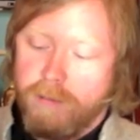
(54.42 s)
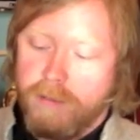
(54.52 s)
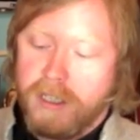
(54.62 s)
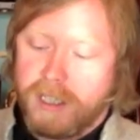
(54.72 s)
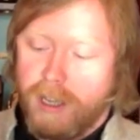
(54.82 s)

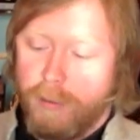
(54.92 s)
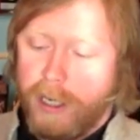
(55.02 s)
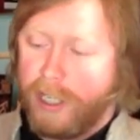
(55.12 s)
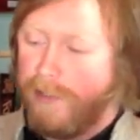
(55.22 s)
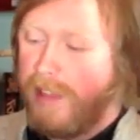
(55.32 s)
in
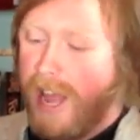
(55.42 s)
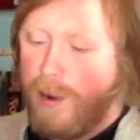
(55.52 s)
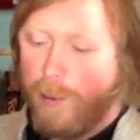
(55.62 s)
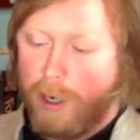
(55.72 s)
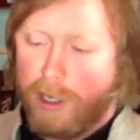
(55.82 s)
celebration of
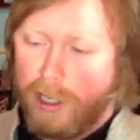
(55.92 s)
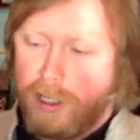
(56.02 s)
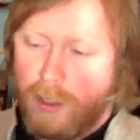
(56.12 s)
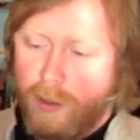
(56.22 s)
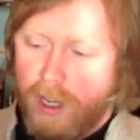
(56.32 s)
that, we're going to
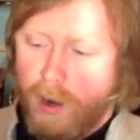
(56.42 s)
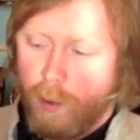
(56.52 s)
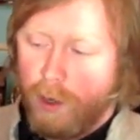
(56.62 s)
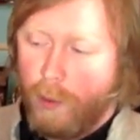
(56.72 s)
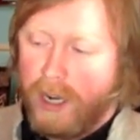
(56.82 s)
do the
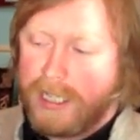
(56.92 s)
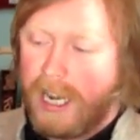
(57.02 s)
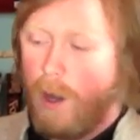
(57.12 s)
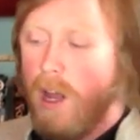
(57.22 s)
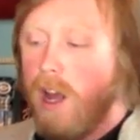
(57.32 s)
Worldwide
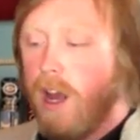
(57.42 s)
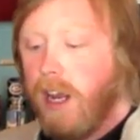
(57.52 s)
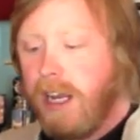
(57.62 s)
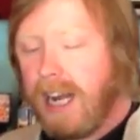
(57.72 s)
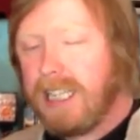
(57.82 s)
Stout.
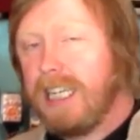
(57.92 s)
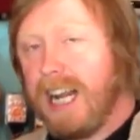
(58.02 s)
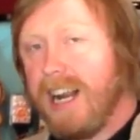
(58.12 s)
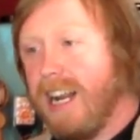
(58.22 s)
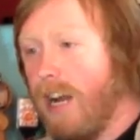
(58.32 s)
In
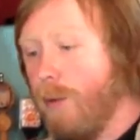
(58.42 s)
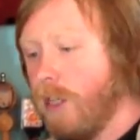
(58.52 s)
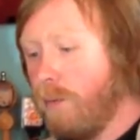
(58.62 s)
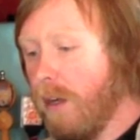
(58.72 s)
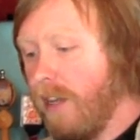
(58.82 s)
1999, when
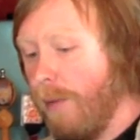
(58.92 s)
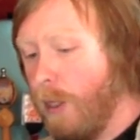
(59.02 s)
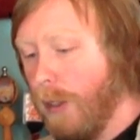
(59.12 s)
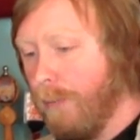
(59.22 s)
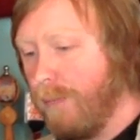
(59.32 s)
this beer
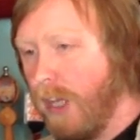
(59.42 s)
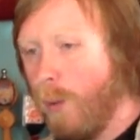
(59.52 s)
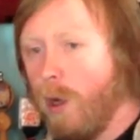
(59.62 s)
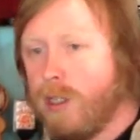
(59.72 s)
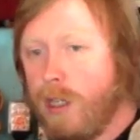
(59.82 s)
debuted, it
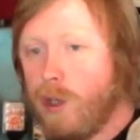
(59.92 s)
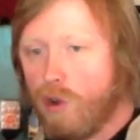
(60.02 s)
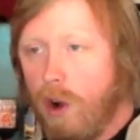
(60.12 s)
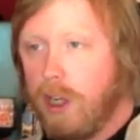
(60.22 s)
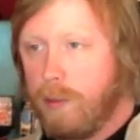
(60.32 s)
was the
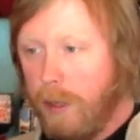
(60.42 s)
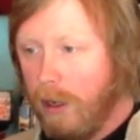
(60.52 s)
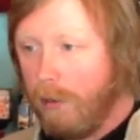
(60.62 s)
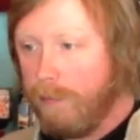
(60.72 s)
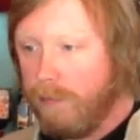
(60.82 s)
strongest
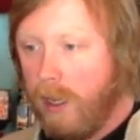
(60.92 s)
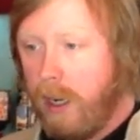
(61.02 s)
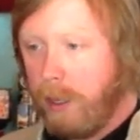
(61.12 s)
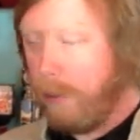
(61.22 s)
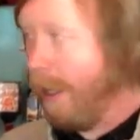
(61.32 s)
beer
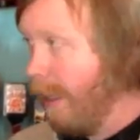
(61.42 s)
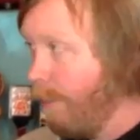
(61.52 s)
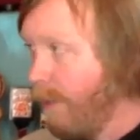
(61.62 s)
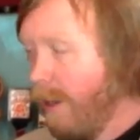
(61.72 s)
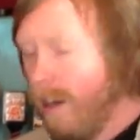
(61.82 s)
on the planet.
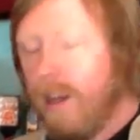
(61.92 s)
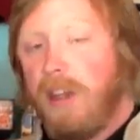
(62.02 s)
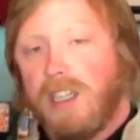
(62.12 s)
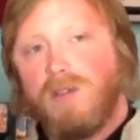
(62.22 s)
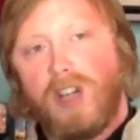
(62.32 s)

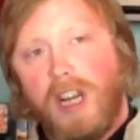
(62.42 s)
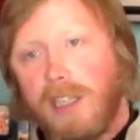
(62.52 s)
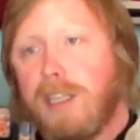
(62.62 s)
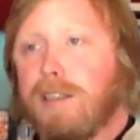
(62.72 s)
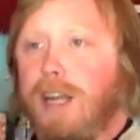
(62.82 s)
Things have
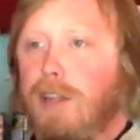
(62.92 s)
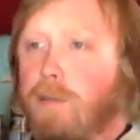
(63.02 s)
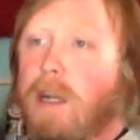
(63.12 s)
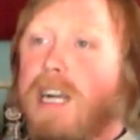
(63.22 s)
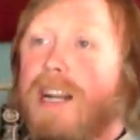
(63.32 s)
changed since then. There's
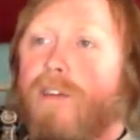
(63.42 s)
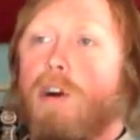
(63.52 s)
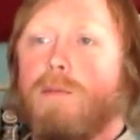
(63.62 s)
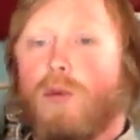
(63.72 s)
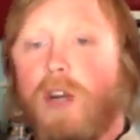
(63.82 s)
been a kind of arms